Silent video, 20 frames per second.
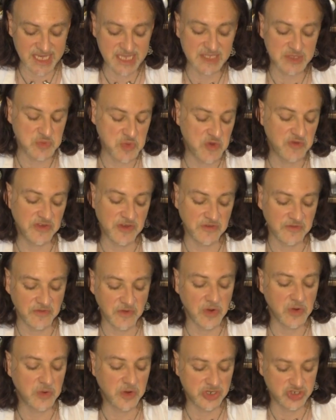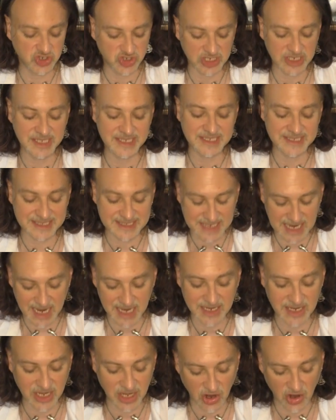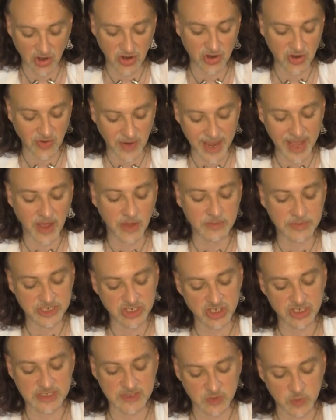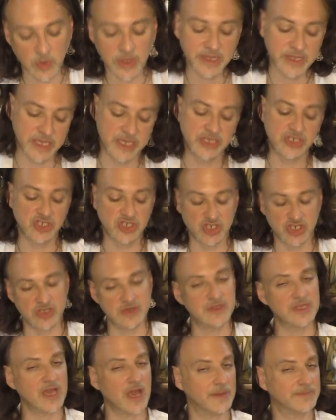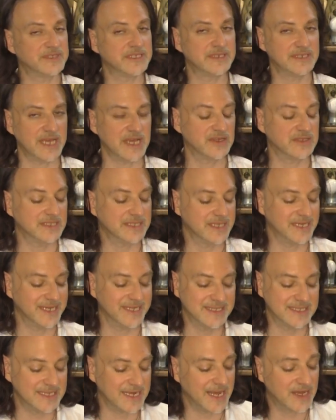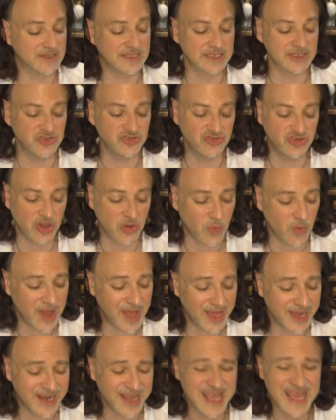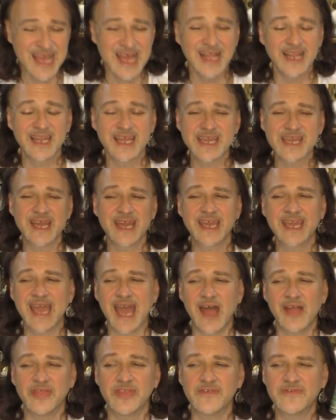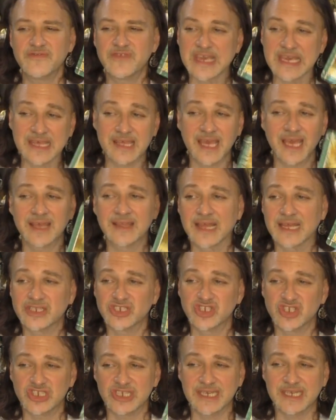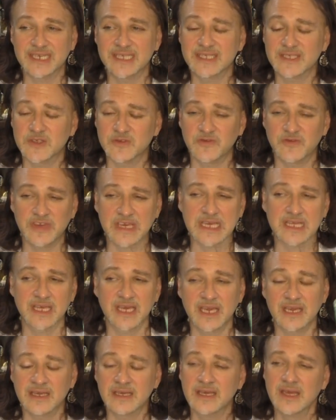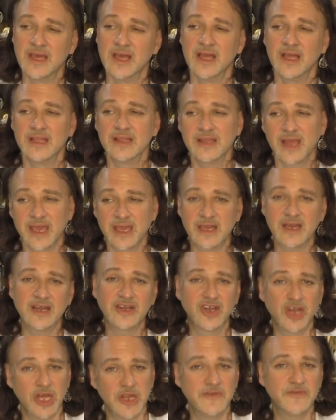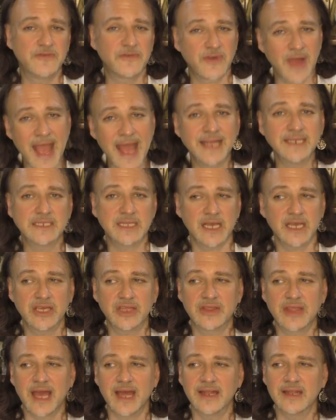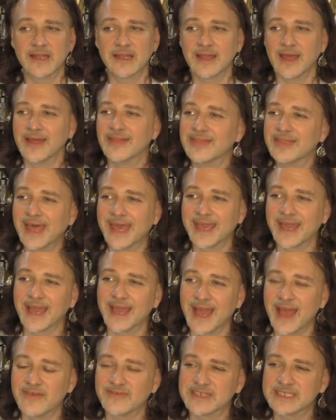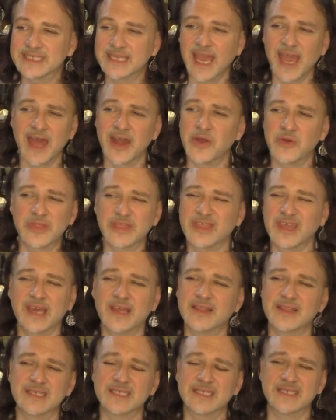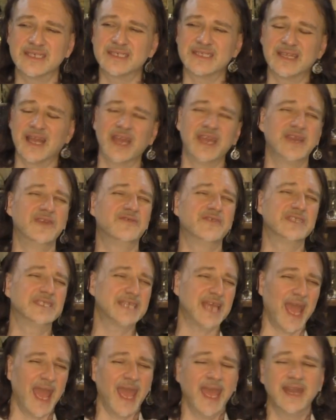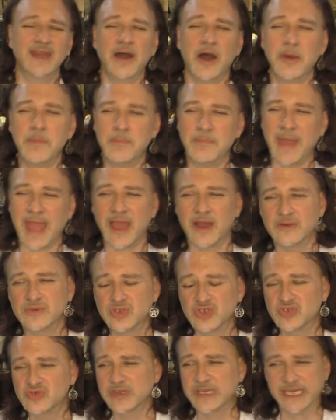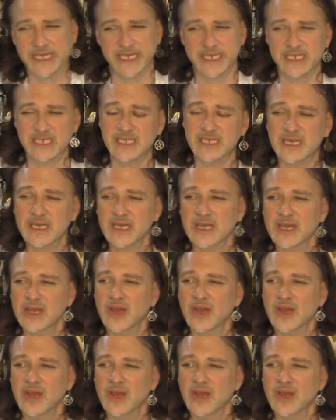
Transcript: is moving forward. She is standing her ground, but she's willing to do the ups and downs, the ins and outs. And you know what? Like, I get the feeling that she's feeling like a good friend, like that, like I have to say, I don't think this is naivete, not boundaried,